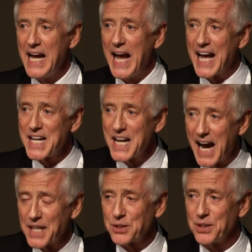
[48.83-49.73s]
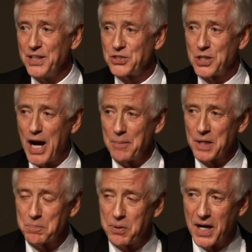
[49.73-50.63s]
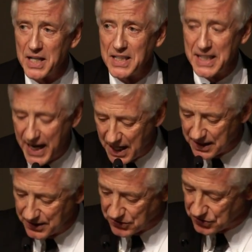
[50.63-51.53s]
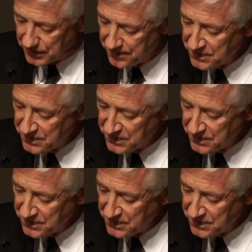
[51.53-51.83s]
And neither of these dominant party candidates